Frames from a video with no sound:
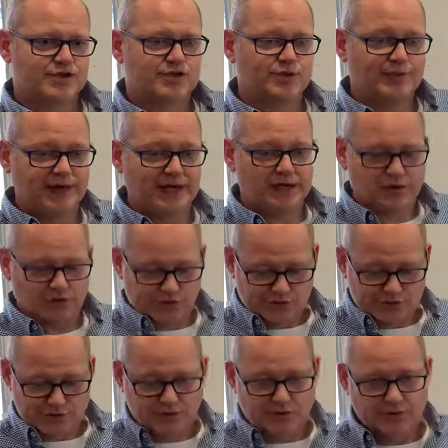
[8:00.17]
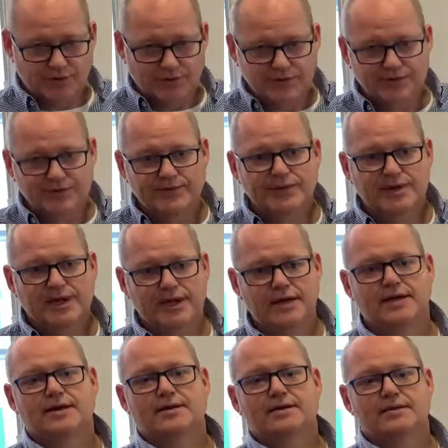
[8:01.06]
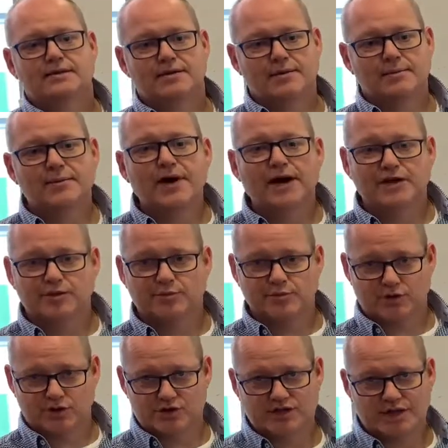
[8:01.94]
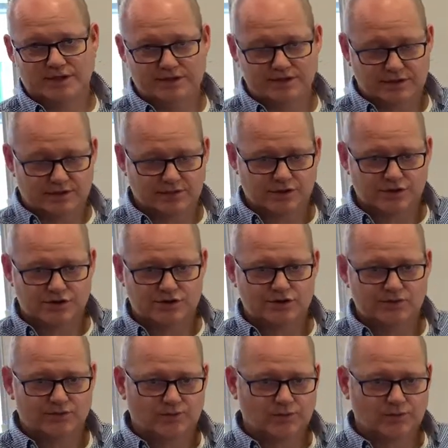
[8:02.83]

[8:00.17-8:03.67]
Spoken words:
to be controlled in the minor project situation.